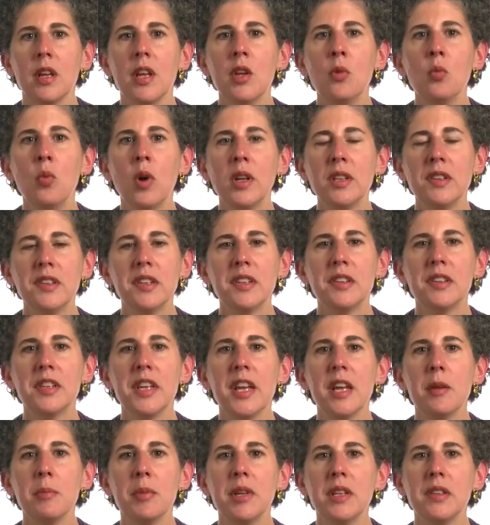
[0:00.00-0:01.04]
In
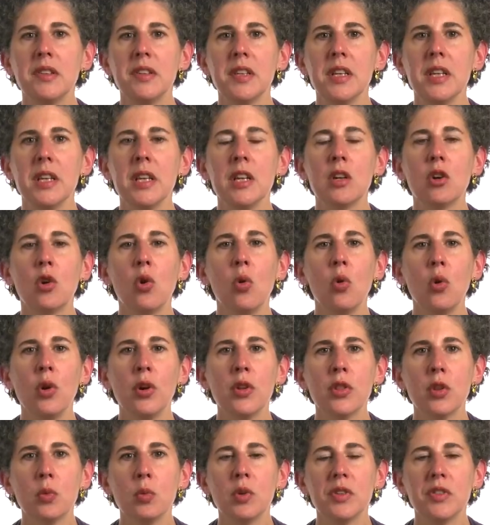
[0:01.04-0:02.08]
168 BCE,
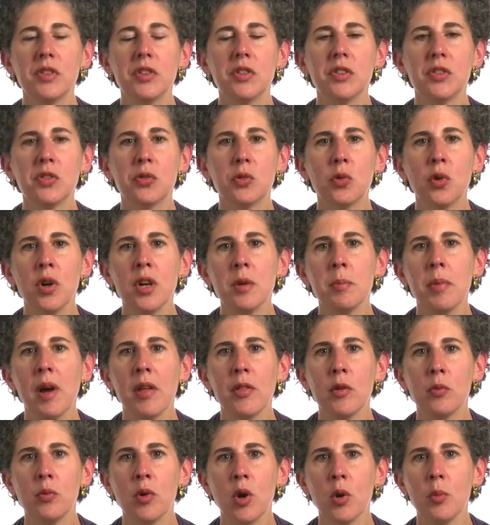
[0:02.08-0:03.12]
Corinth was destroyed
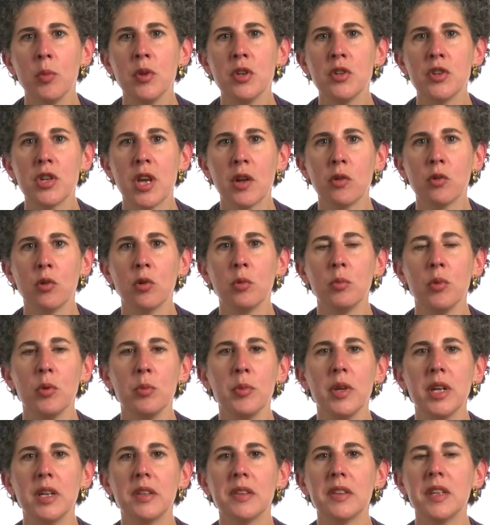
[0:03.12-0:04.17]
by the Roman general
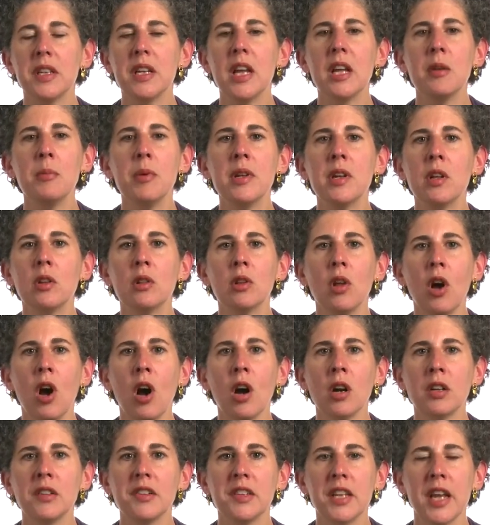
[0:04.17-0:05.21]
Mummius. It had been a
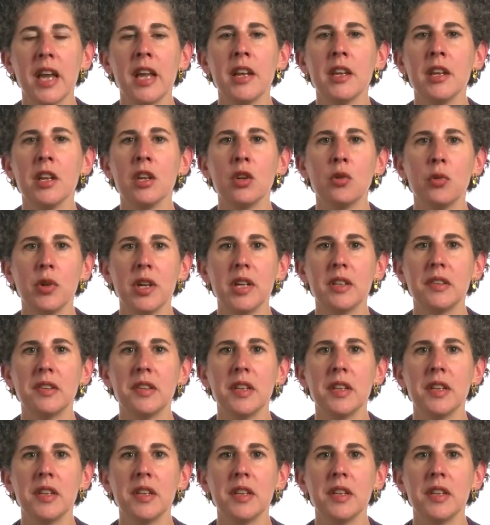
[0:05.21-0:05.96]
long standing Greek